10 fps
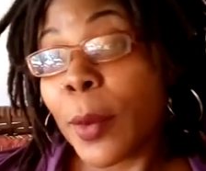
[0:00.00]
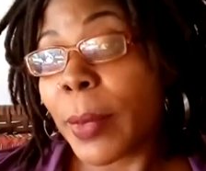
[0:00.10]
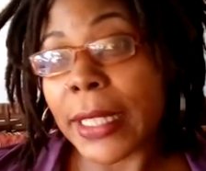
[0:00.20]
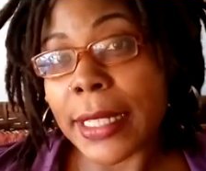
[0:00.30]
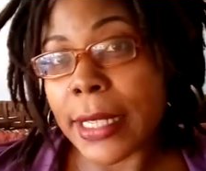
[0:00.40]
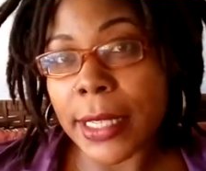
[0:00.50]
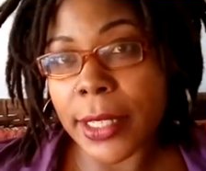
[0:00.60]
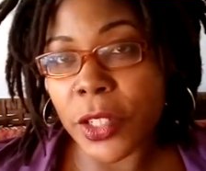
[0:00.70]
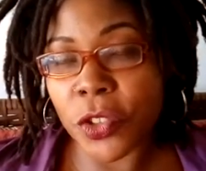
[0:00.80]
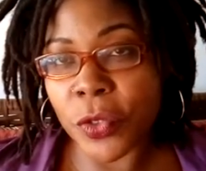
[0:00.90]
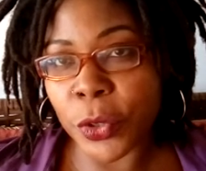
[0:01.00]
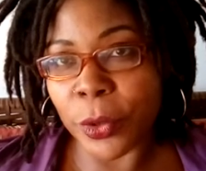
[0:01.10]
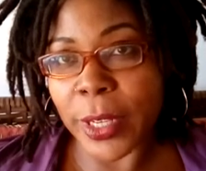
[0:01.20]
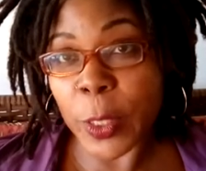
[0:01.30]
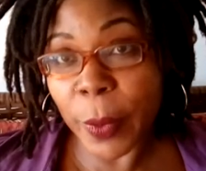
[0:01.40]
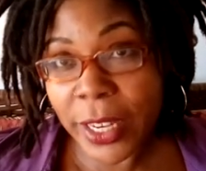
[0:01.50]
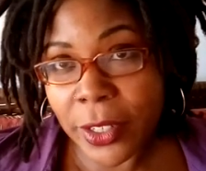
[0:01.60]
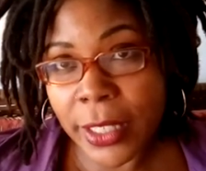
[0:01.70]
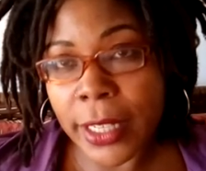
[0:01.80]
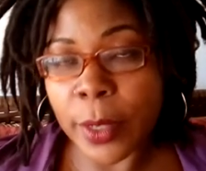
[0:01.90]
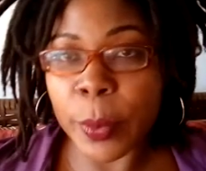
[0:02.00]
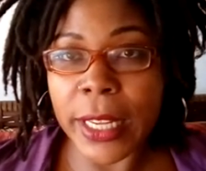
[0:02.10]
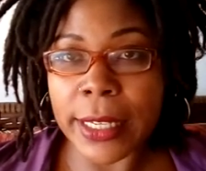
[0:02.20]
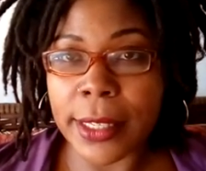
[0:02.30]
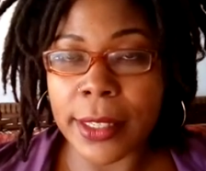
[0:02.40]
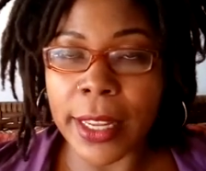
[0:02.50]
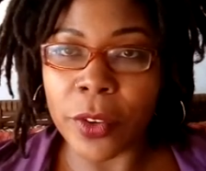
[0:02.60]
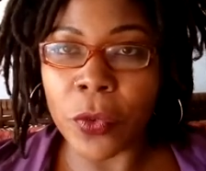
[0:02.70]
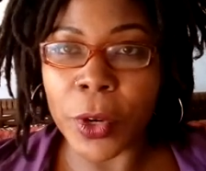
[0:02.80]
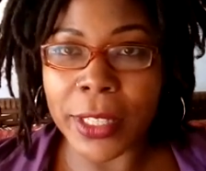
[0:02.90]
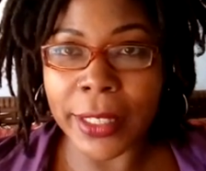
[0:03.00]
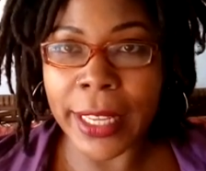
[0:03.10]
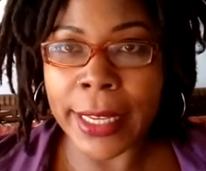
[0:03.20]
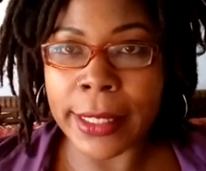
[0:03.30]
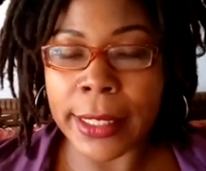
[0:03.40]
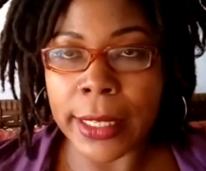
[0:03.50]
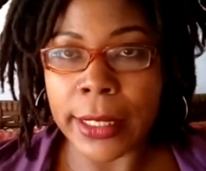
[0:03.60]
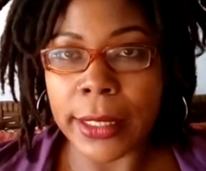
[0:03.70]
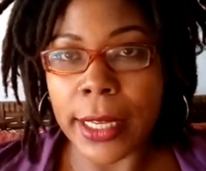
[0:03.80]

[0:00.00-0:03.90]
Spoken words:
but this isn't true, especially in places like Fortaleza.